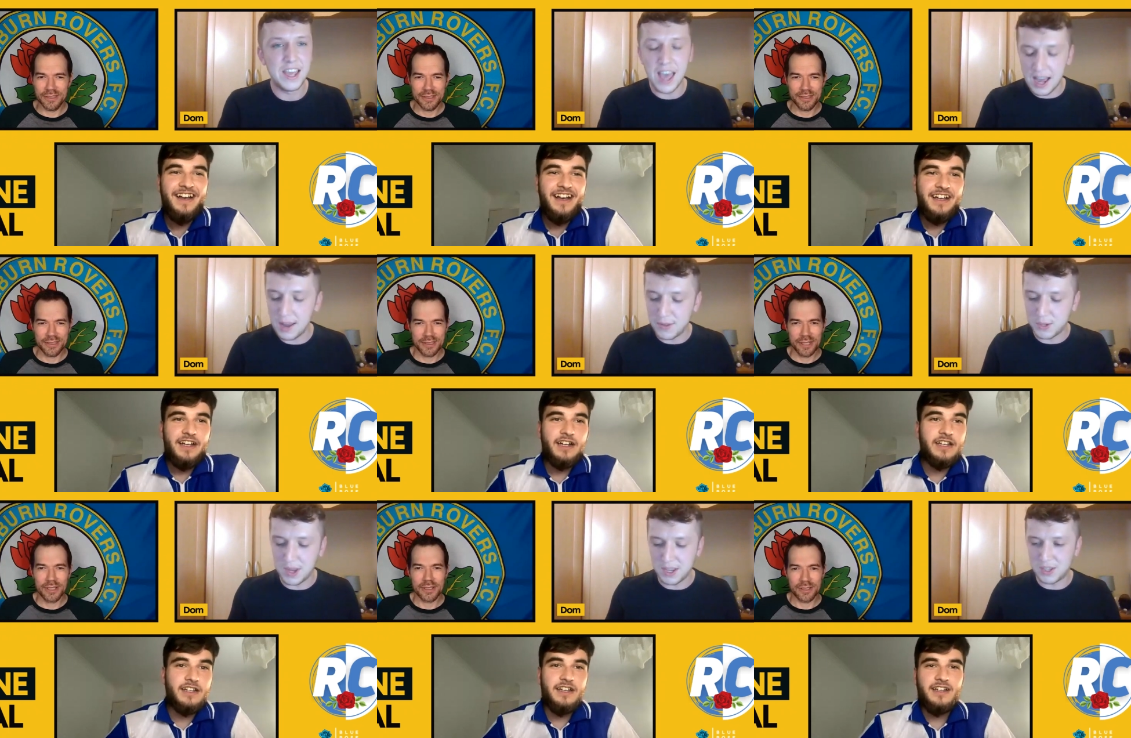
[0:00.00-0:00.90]
Speaker 1: Yeah, I'd have a
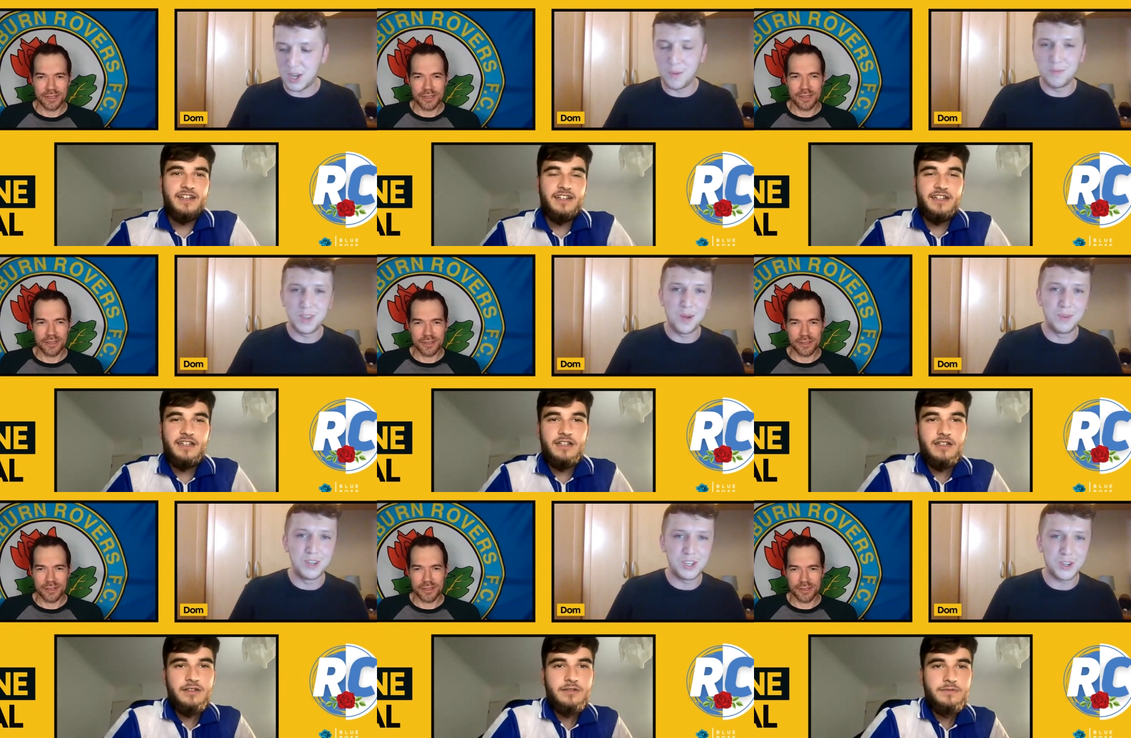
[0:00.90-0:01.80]
Twitter. It's Dom
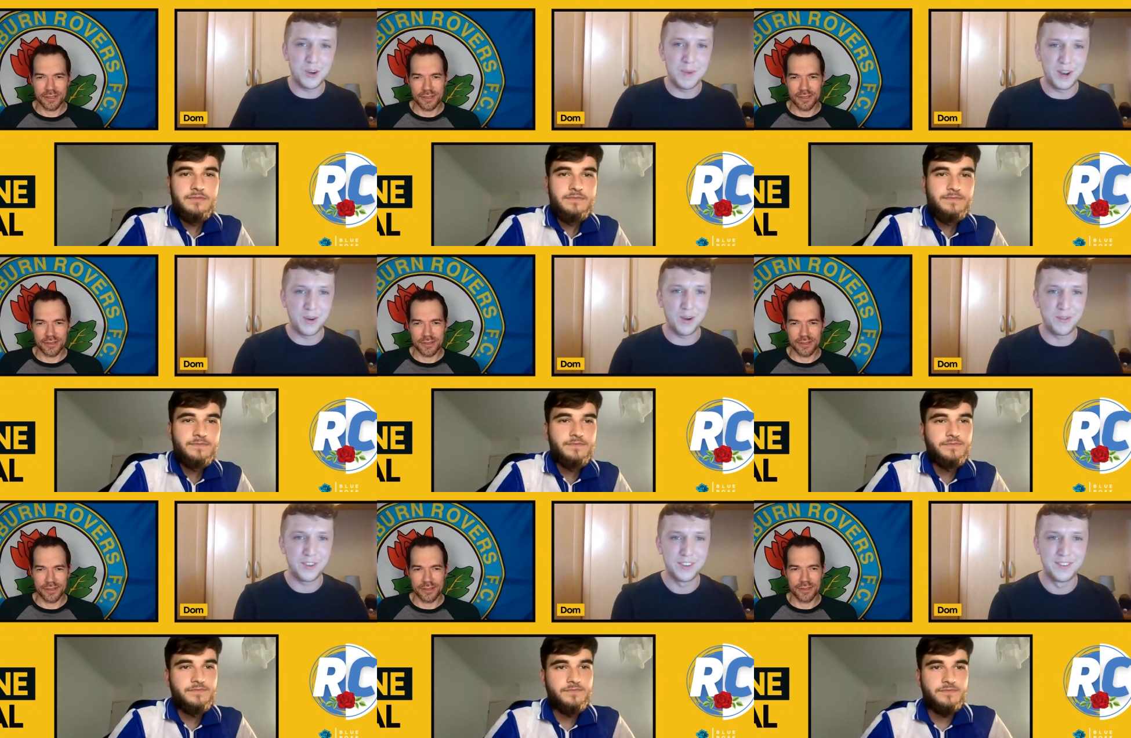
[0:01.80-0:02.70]
Dom underscore Metacroft.
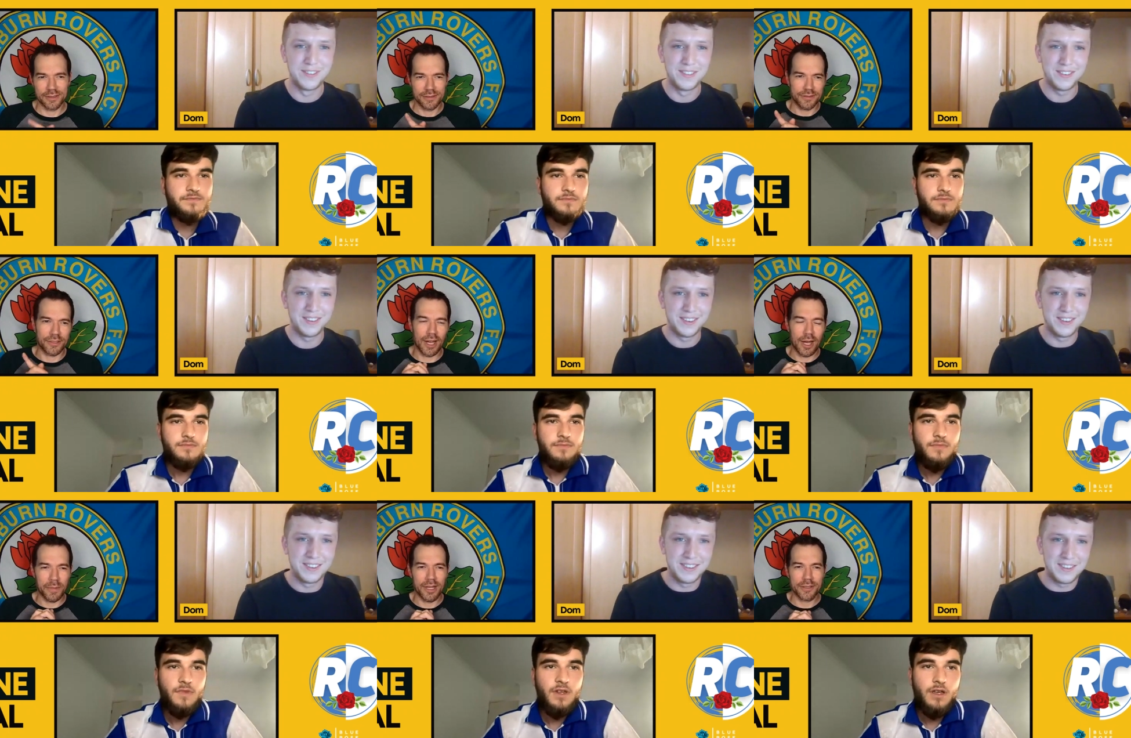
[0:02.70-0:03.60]

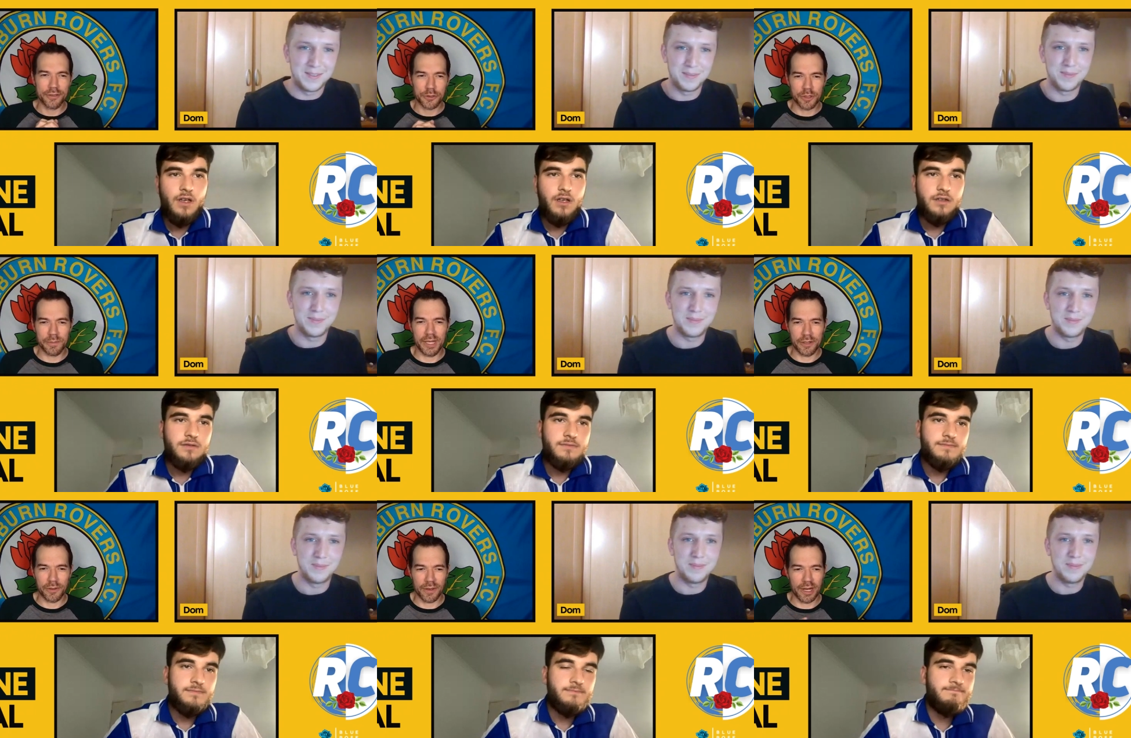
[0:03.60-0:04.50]
Speaker 2: Dom underscore
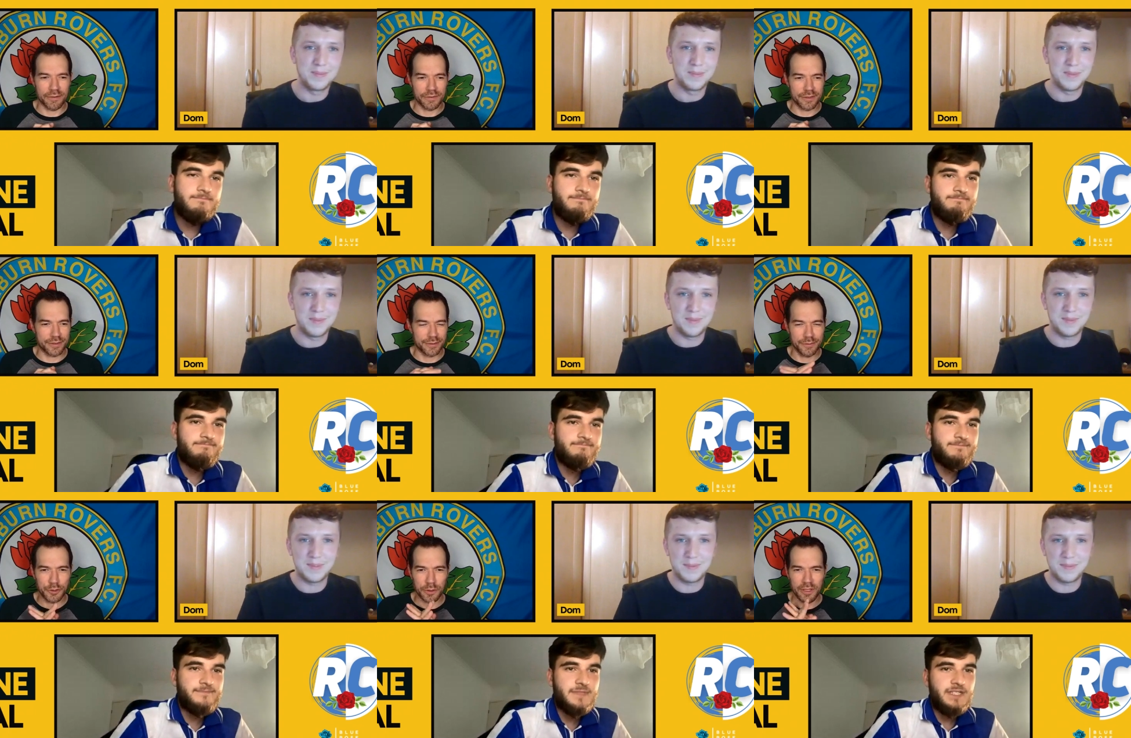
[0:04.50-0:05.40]
Metacroft.
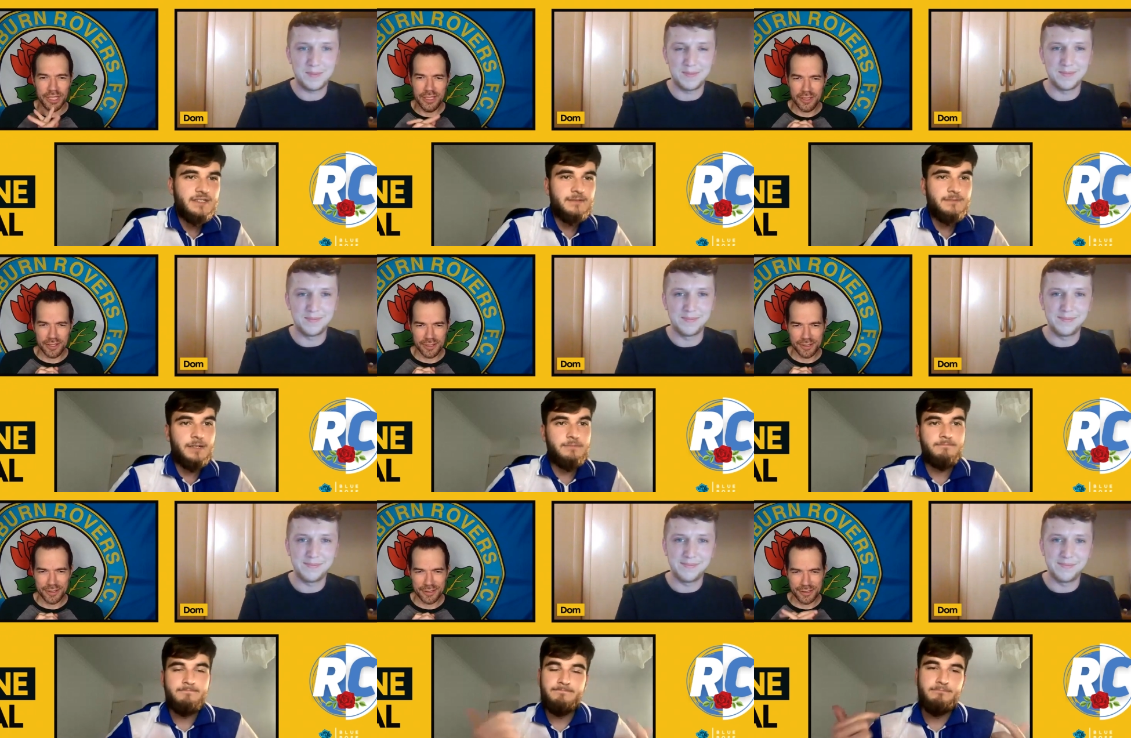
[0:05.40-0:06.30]
Jordy.
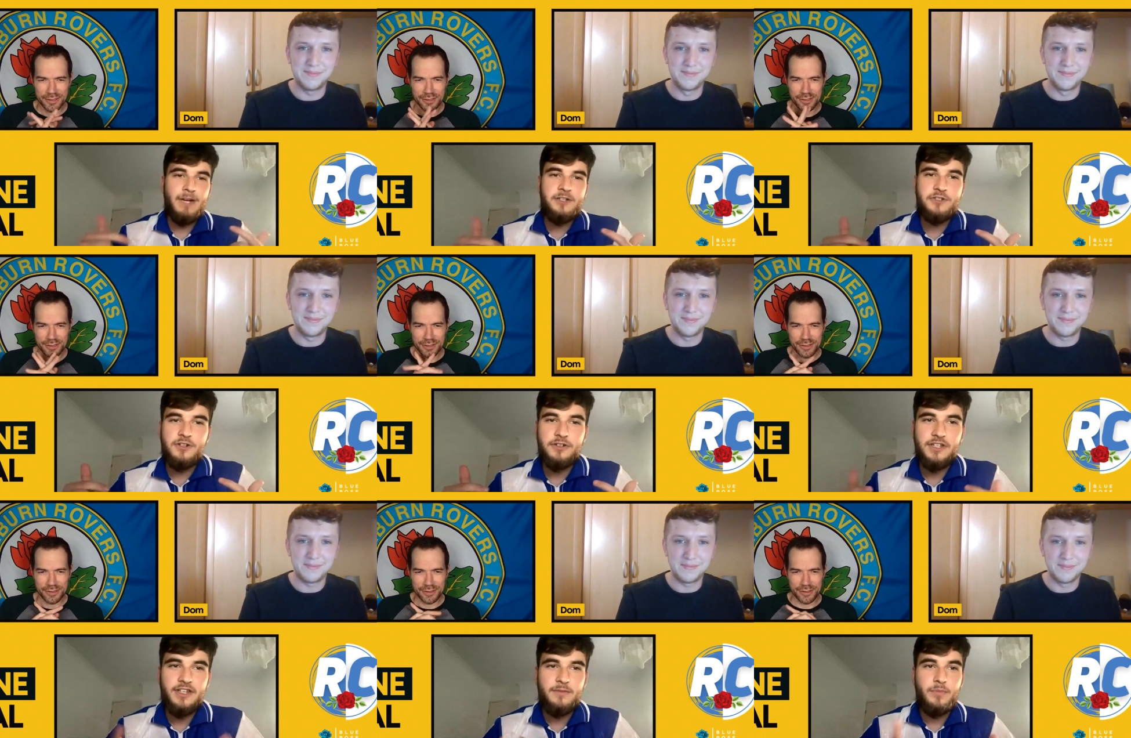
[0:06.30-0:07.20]
Matt
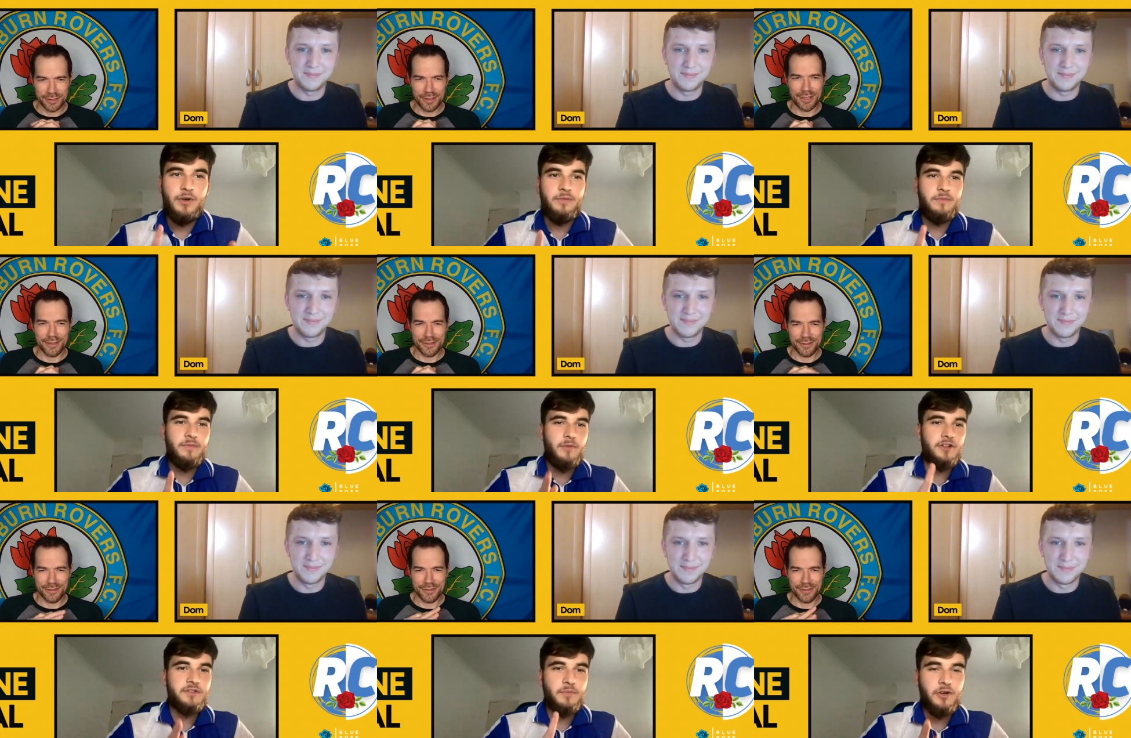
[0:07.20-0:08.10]
Jody, but
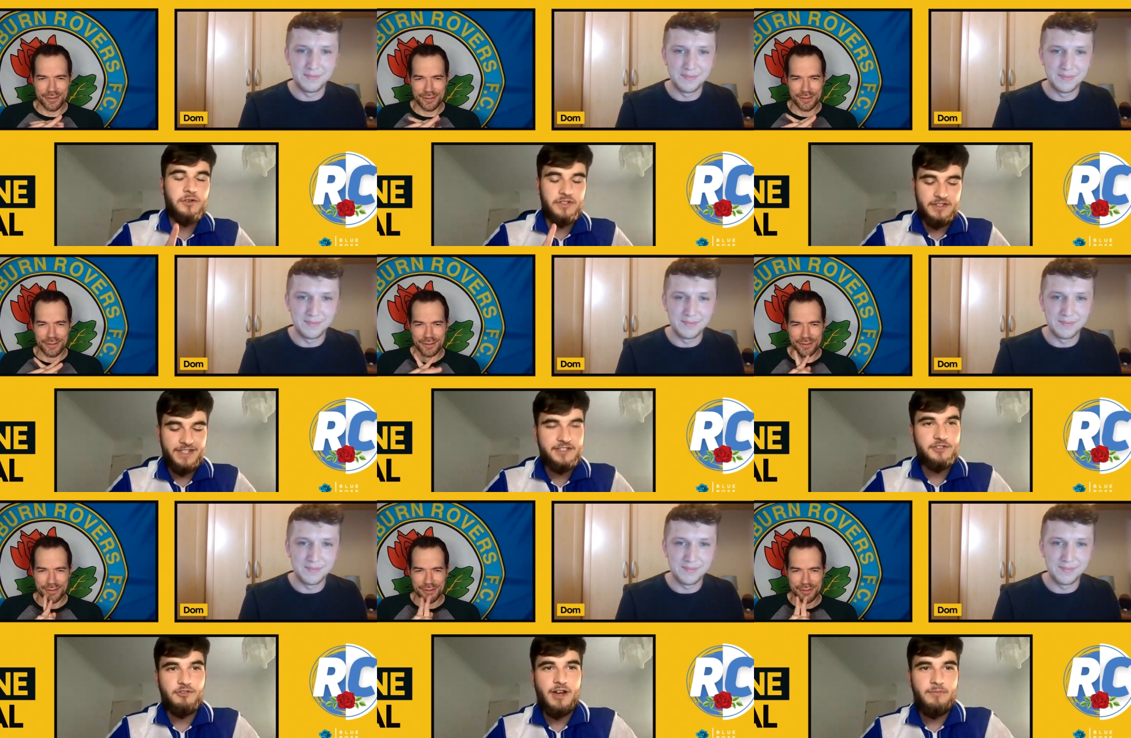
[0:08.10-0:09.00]
most importantly, the
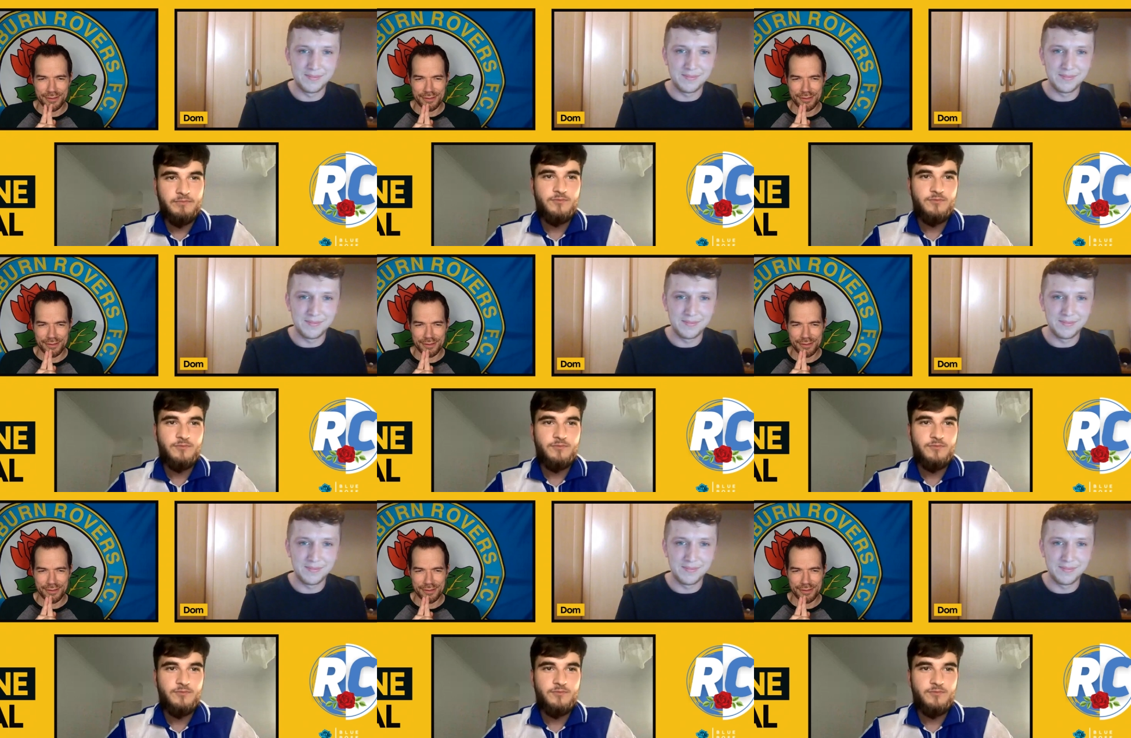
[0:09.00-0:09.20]
Instagram,